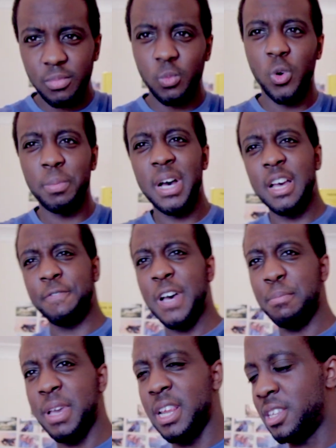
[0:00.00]
What about if
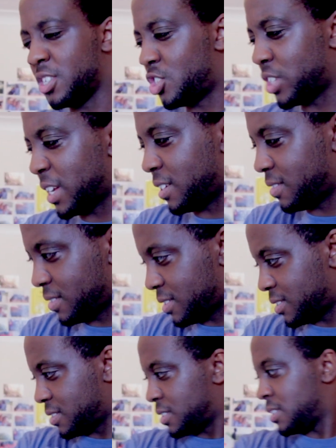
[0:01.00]
I made a diss track
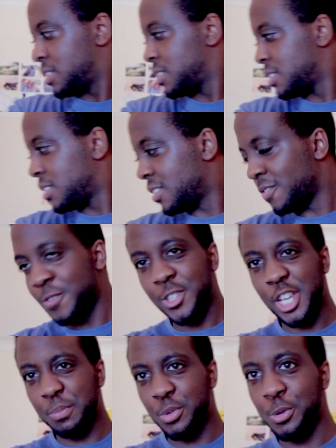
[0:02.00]
for
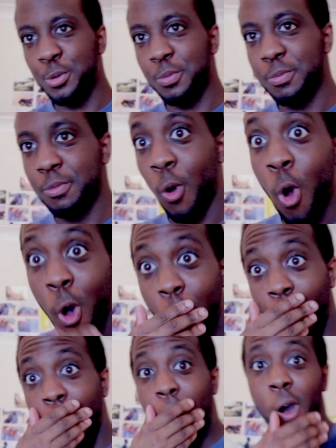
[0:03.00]
Jake Paul?
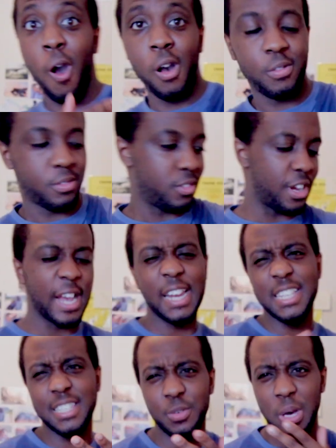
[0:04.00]
Alright,
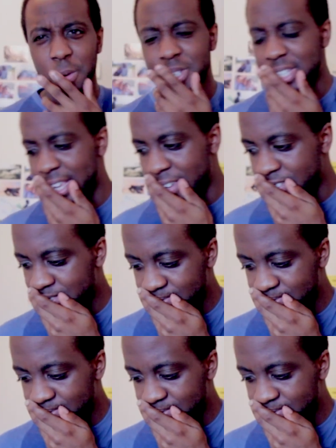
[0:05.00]
let's see what I would say.